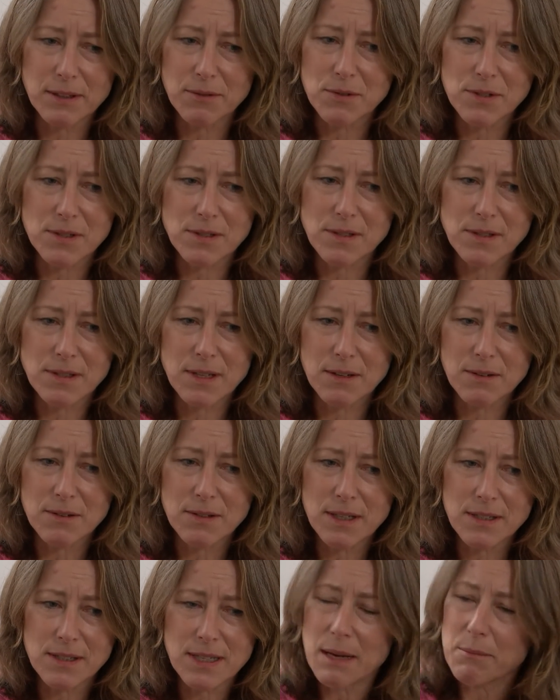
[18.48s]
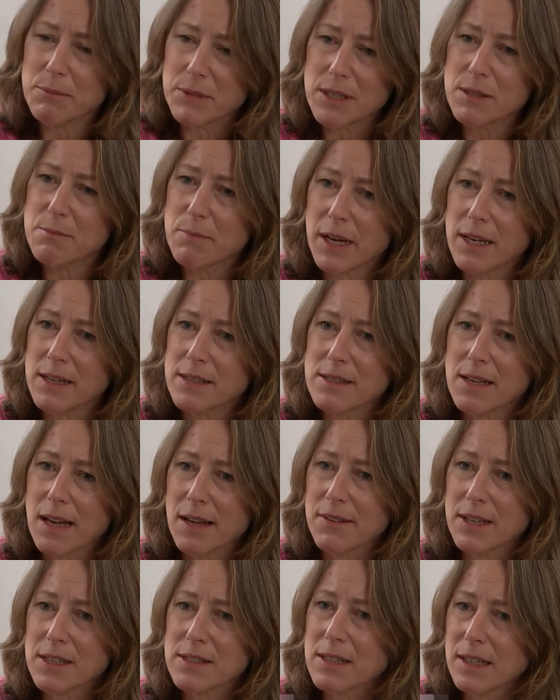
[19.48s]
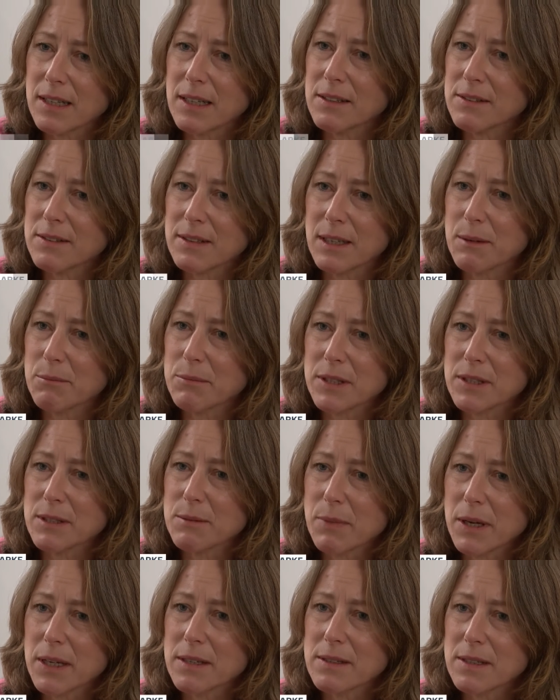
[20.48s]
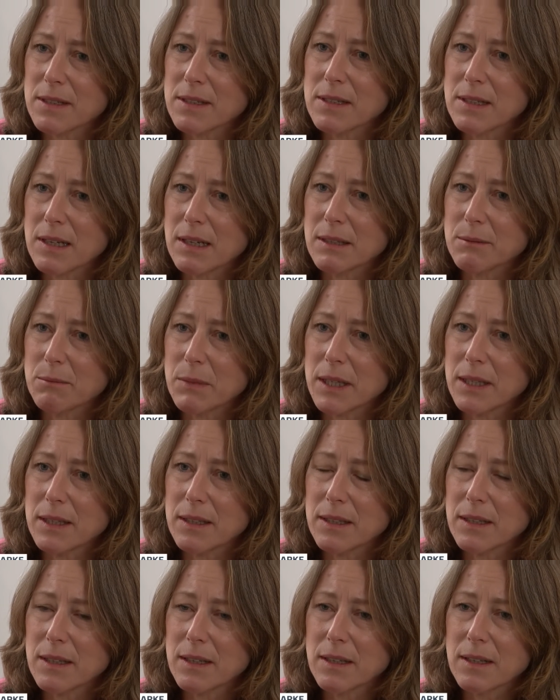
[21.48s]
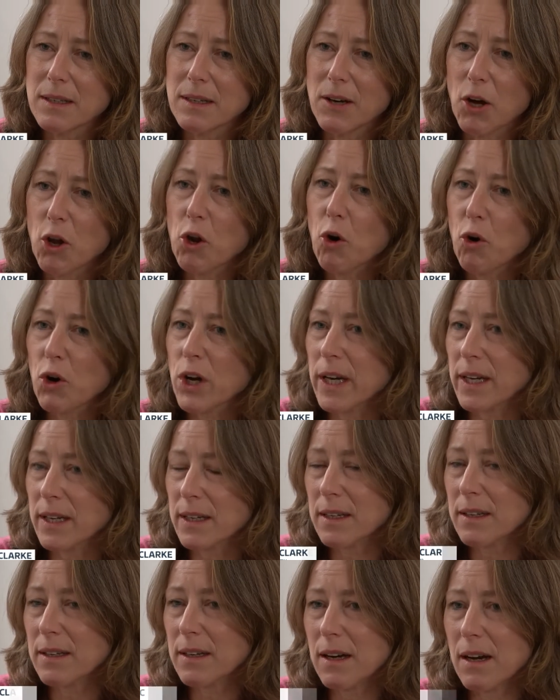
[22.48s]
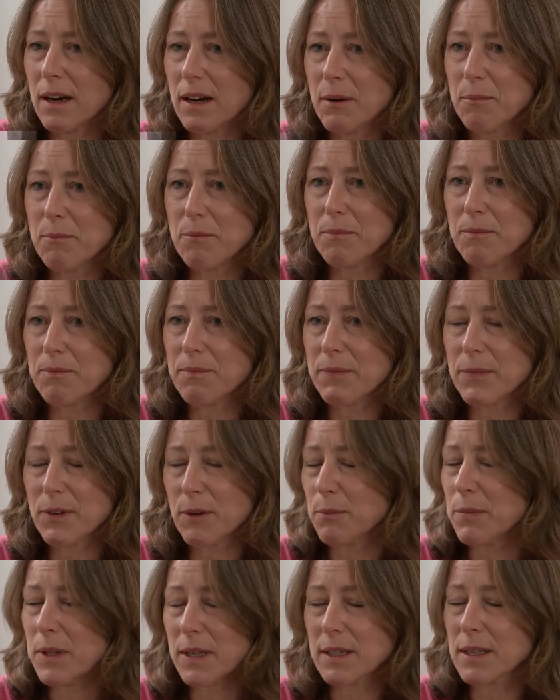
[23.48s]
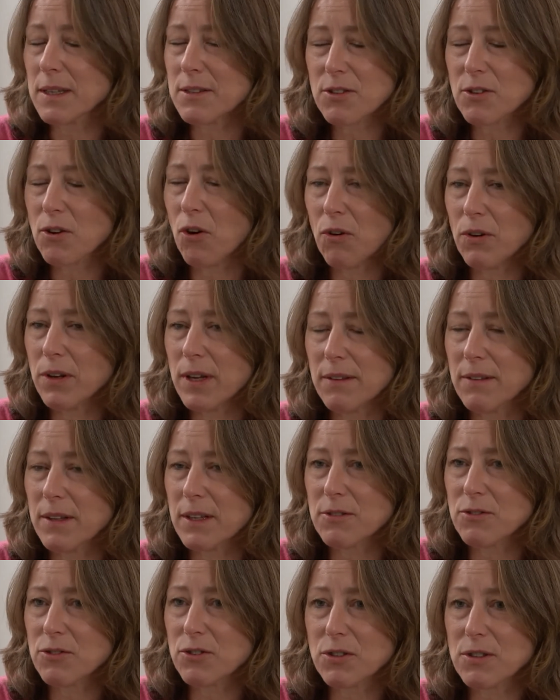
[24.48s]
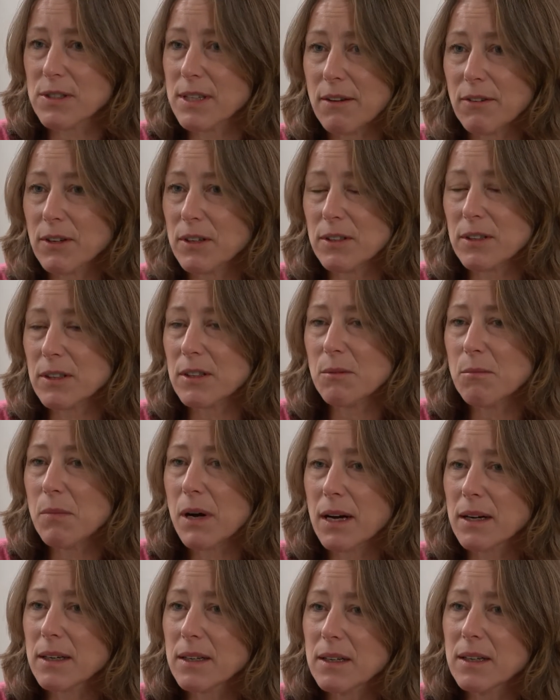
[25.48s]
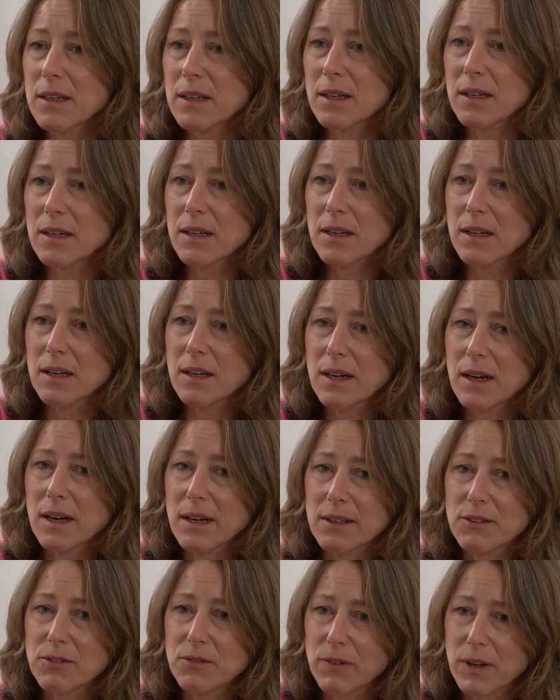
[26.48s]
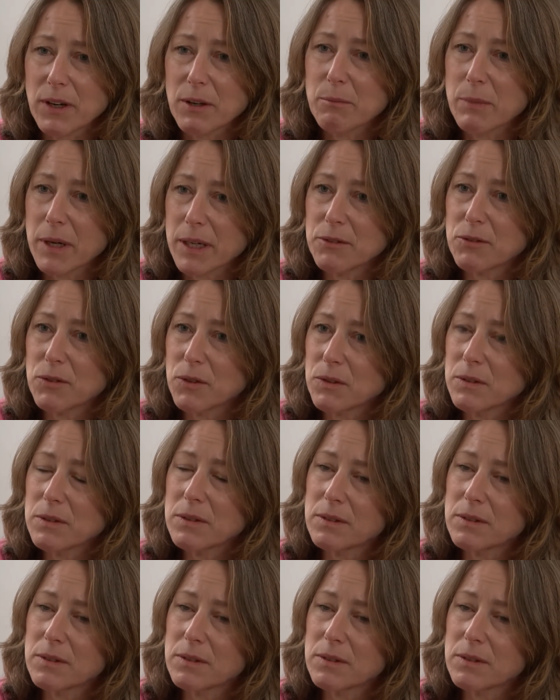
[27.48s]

was, there, there's an empty space, and there still is an empty space inside me. A longing, um, something that's gone and that's just never going to come back. And it's very painful.